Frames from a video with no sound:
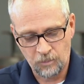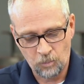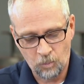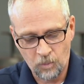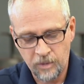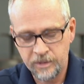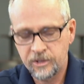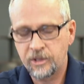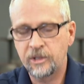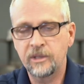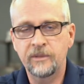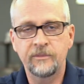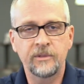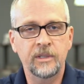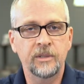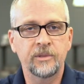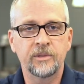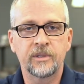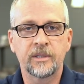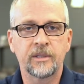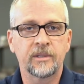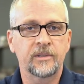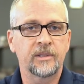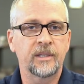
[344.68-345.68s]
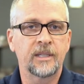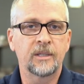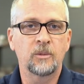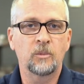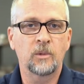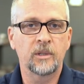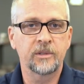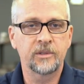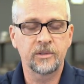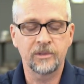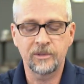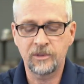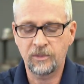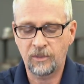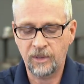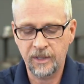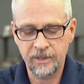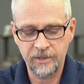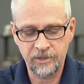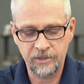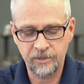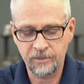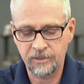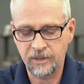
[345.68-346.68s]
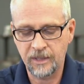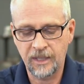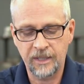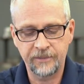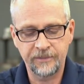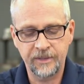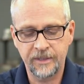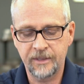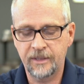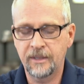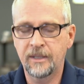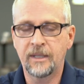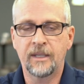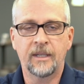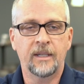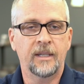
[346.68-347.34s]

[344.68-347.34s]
Once you've used this thing once or twice, you'll love it.